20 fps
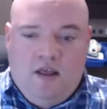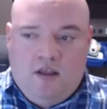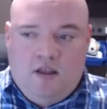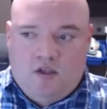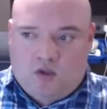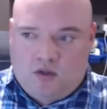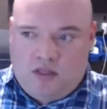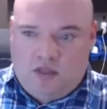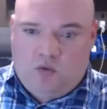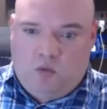
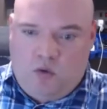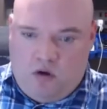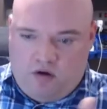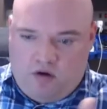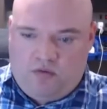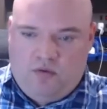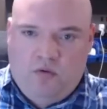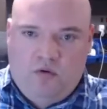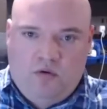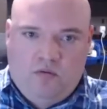So let's
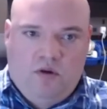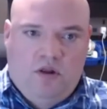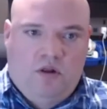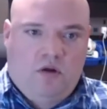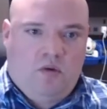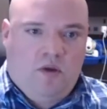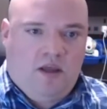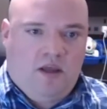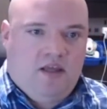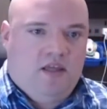walk through a real
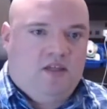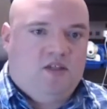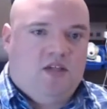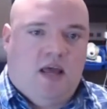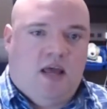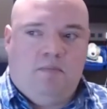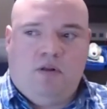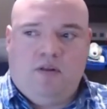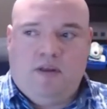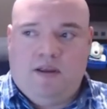quick
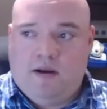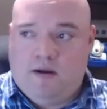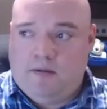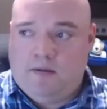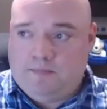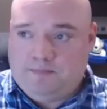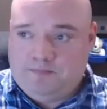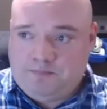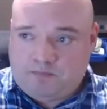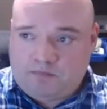example here.
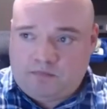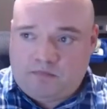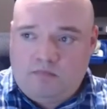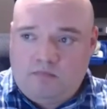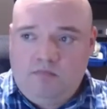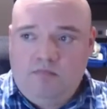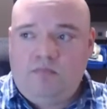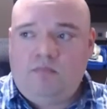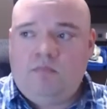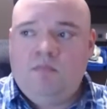
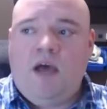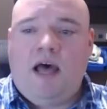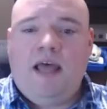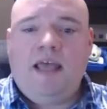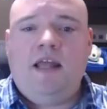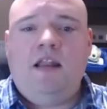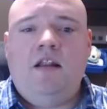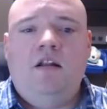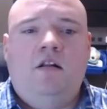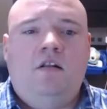I
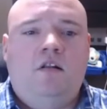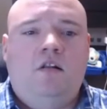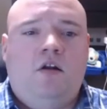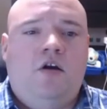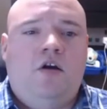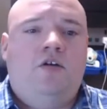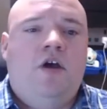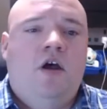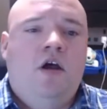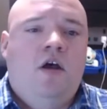get an
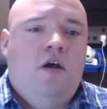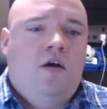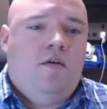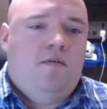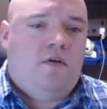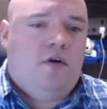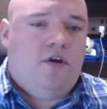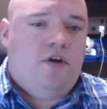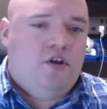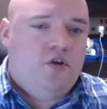alert
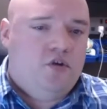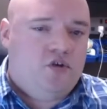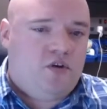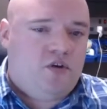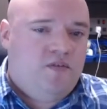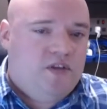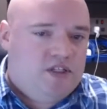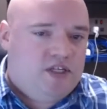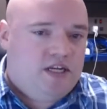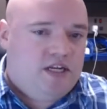for a user
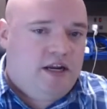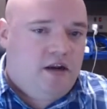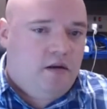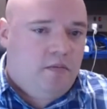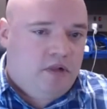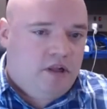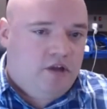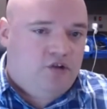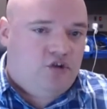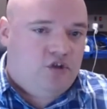visiting a
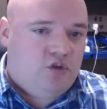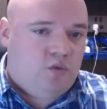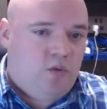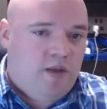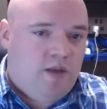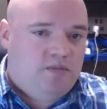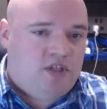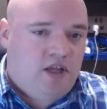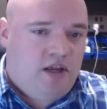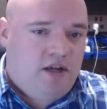malicious
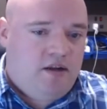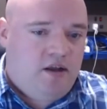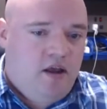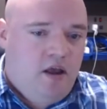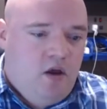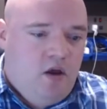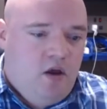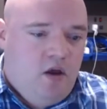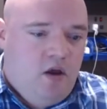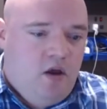website.
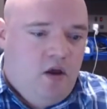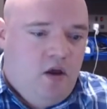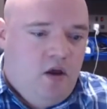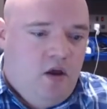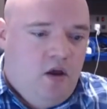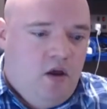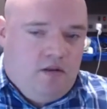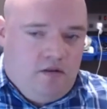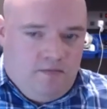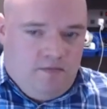Well,
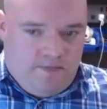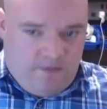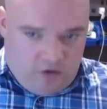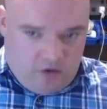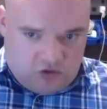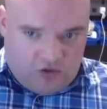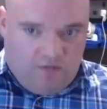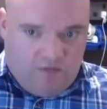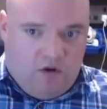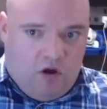
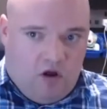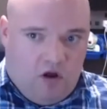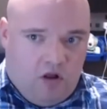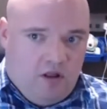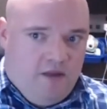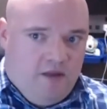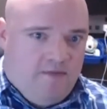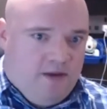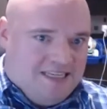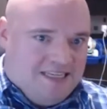first of all,
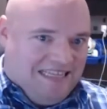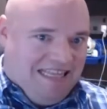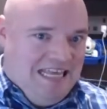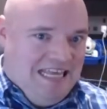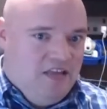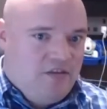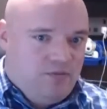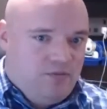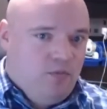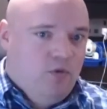if I
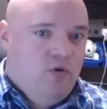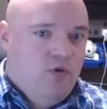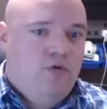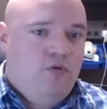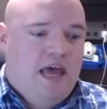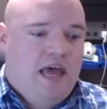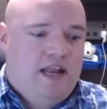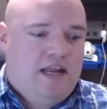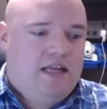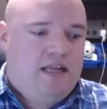think through
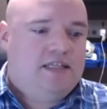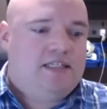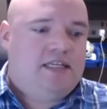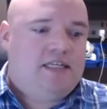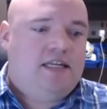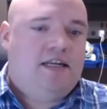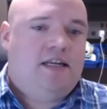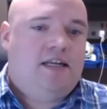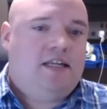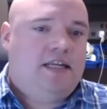that
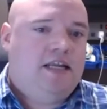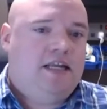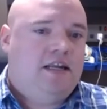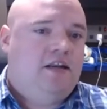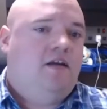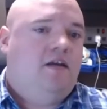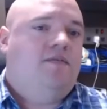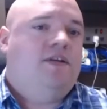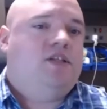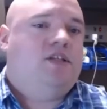incident in
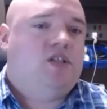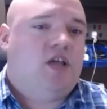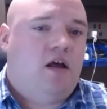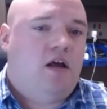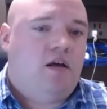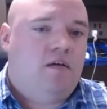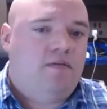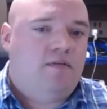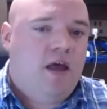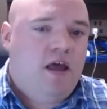and of
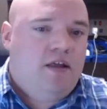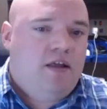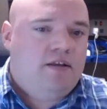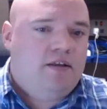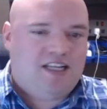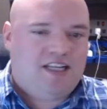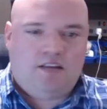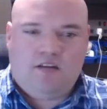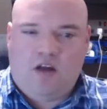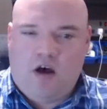itself,
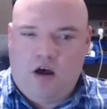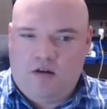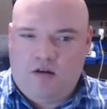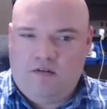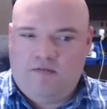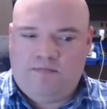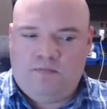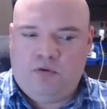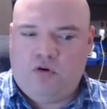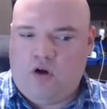there's a lot
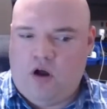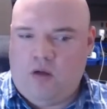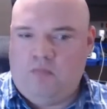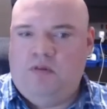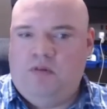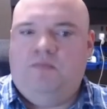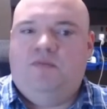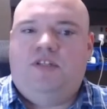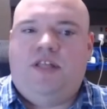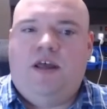of
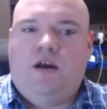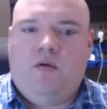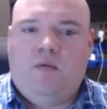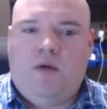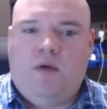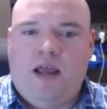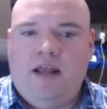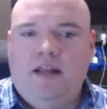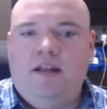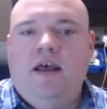problems there,
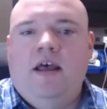right?